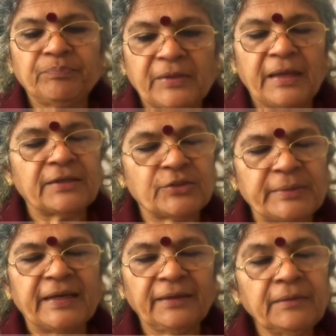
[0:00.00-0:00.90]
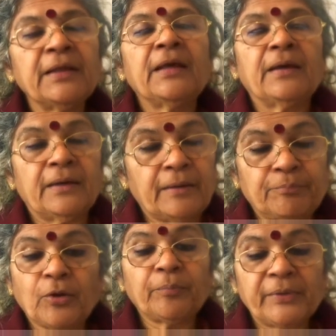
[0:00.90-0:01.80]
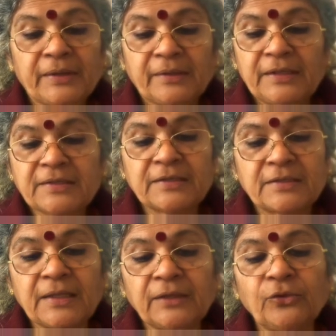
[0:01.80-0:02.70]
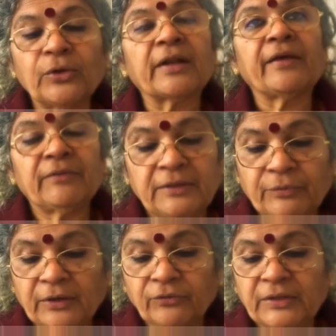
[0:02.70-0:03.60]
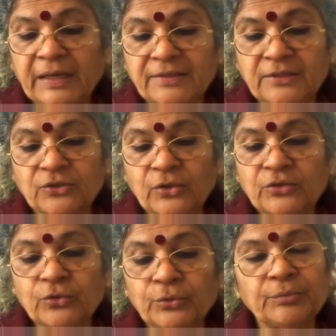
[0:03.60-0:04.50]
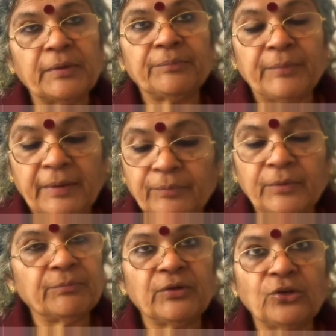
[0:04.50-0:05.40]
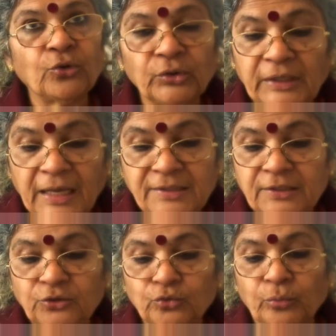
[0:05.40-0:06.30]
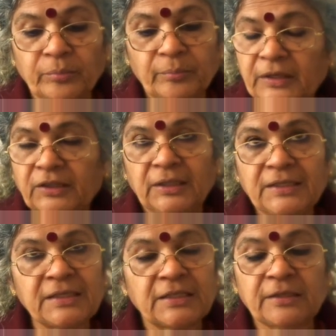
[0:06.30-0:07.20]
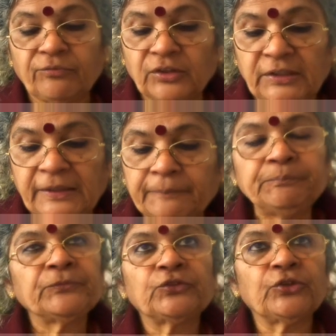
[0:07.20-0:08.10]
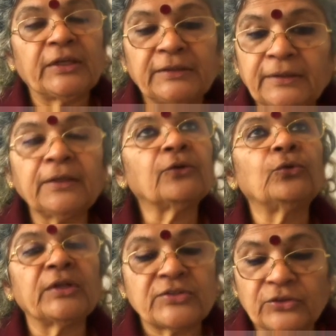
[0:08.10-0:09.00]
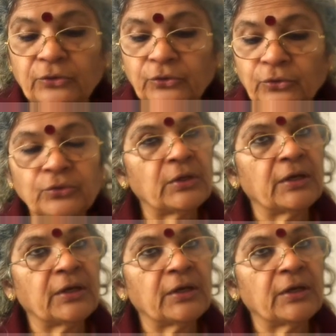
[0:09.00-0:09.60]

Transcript: has to be done appropriately, such that you arrive at one of the answers. Okay, so don't cancel too many things except for t. So you get the root as equal to